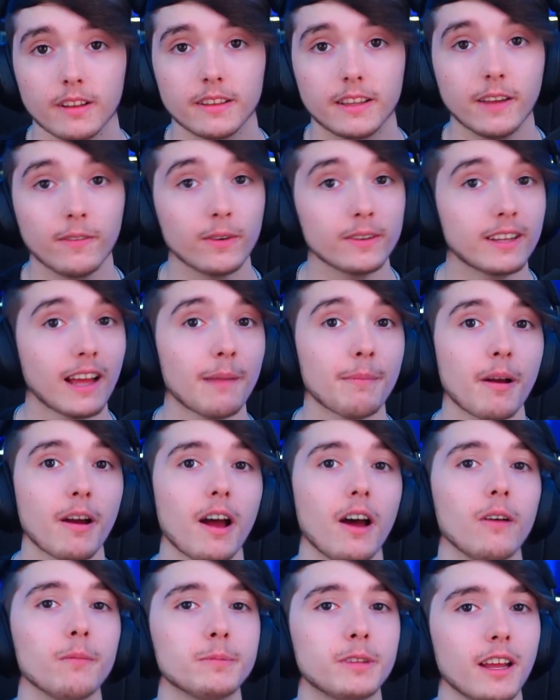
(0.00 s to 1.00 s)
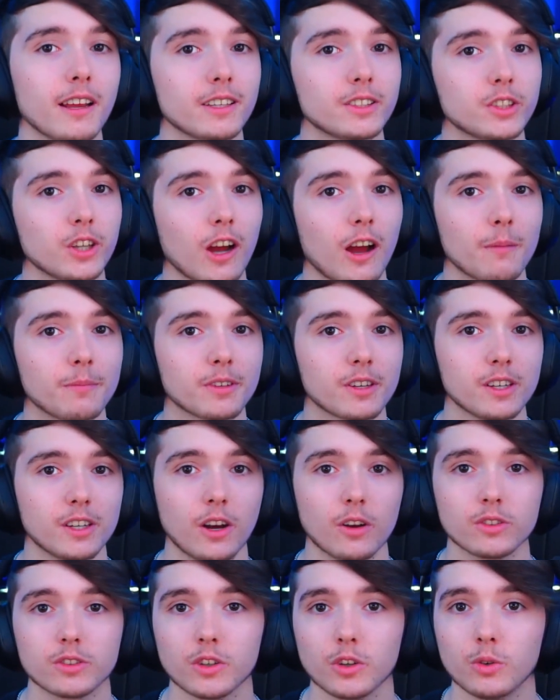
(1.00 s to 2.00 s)
Different type of help desk jobs can
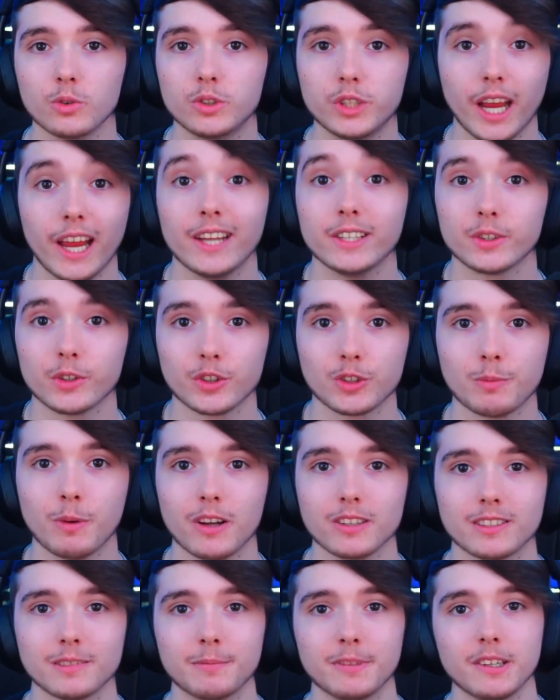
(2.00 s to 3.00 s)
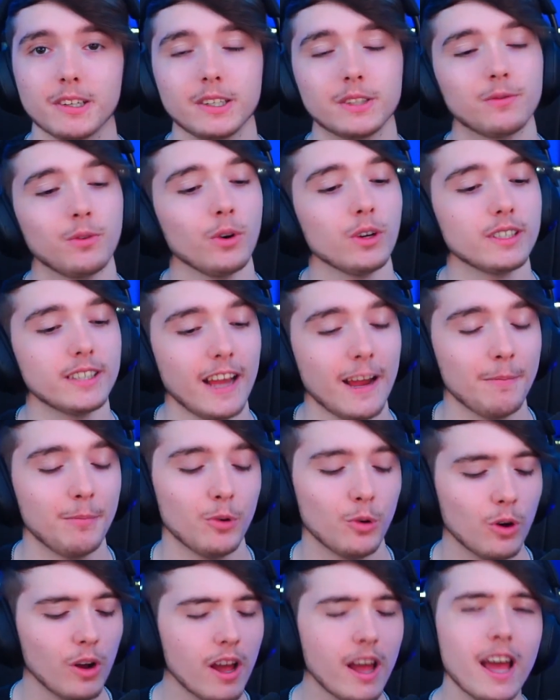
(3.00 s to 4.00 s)
also change your responsibilities. For
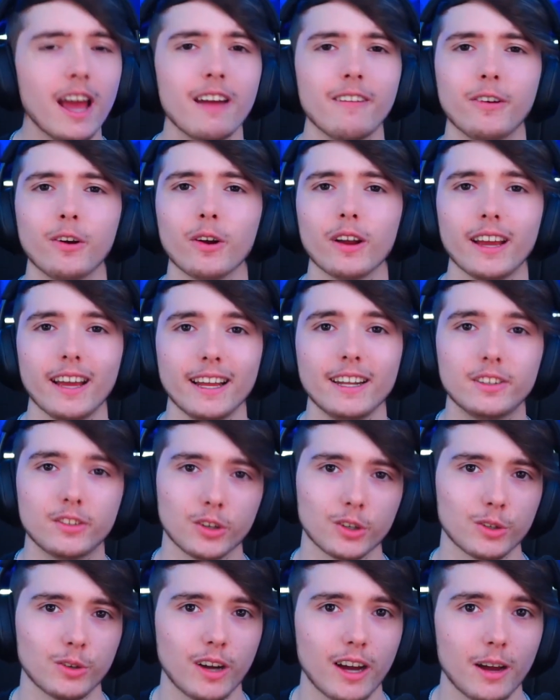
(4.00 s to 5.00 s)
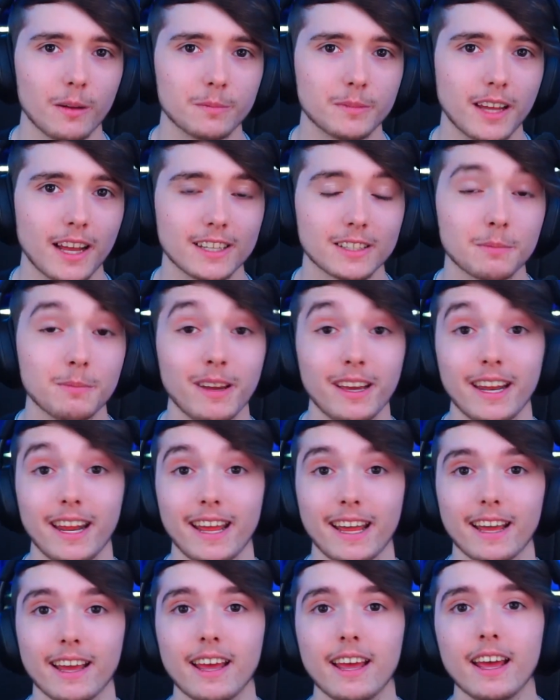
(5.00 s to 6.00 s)
example, if you're an internal help desk,
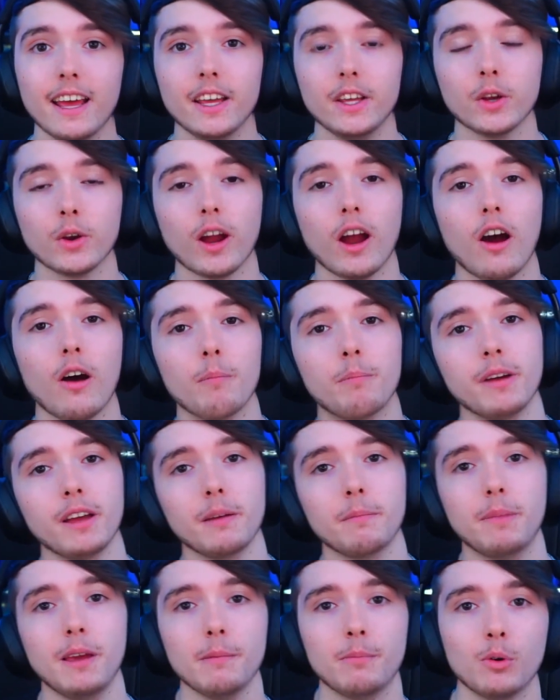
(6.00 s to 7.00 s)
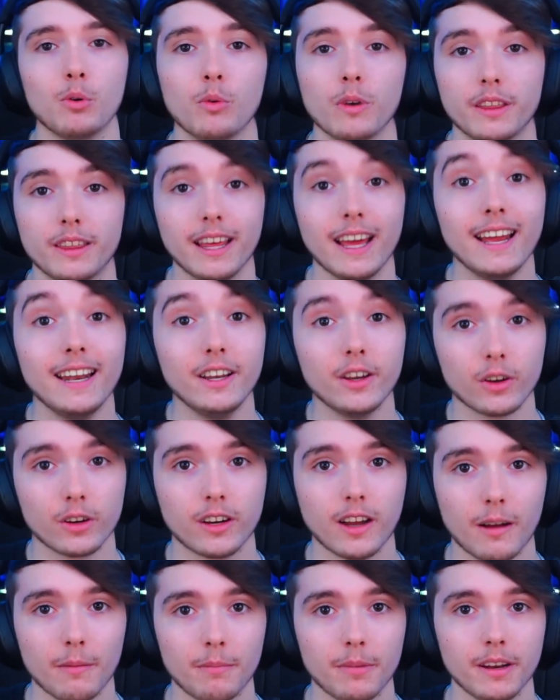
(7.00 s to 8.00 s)
meaning you're helping people within your
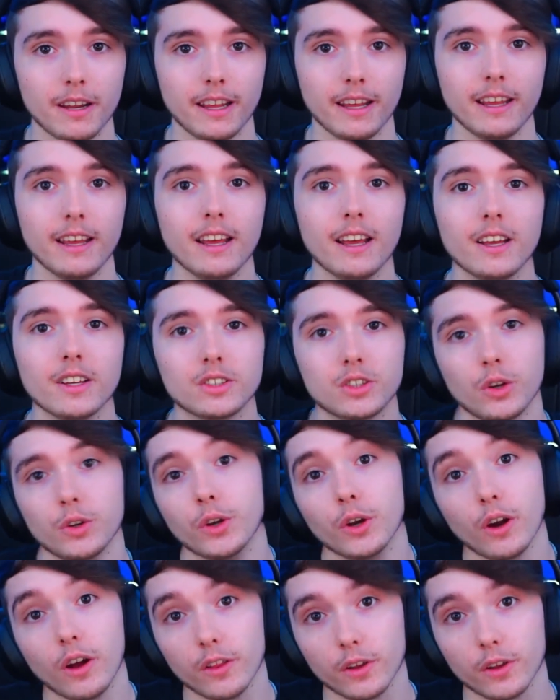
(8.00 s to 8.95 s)
company, so your other